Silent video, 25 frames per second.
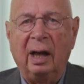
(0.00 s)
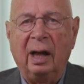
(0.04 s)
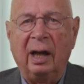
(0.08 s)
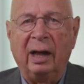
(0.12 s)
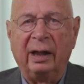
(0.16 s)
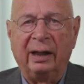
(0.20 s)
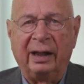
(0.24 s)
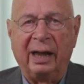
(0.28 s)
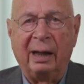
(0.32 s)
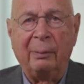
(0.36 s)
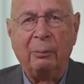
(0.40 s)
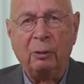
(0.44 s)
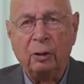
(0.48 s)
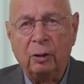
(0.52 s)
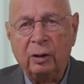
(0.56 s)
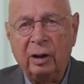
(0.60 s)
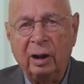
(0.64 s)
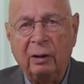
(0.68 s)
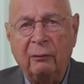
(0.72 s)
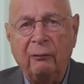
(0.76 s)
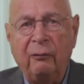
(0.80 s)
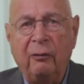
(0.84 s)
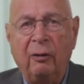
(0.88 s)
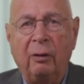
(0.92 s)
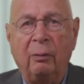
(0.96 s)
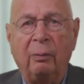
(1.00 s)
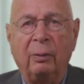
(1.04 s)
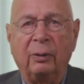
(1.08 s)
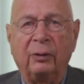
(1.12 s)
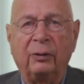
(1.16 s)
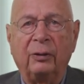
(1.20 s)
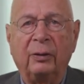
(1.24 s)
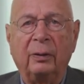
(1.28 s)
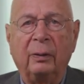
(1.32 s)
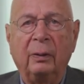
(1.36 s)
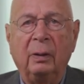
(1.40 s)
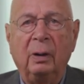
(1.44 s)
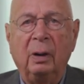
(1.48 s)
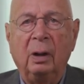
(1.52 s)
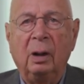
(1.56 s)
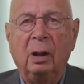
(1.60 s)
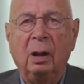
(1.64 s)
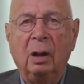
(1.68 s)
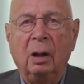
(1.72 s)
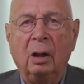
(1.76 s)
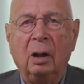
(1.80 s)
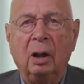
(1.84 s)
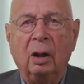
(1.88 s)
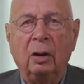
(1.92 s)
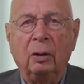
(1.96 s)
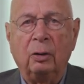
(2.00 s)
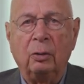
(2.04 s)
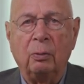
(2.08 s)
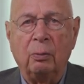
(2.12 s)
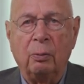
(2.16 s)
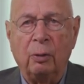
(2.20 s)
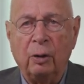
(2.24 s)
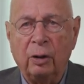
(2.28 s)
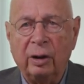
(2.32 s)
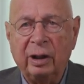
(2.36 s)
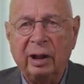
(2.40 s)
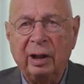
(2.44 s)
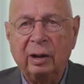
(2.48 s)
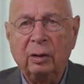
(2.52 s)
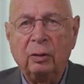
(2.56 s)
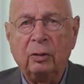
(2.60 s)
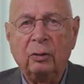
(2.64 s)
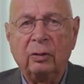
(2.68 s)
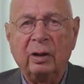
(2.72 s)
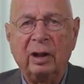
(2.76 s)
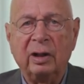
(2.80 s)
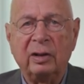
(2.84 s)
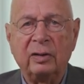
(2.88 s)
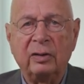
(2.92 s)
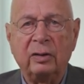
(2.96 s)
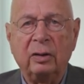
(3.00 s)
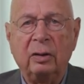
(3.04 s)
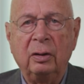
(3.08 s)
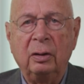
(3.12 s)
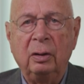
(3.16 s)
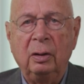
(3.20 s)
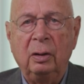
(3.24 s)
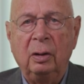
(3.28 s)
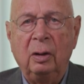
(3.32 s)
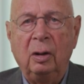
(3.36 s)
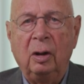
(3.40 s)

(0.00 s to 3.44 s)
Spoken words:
and I'm looking forward to working together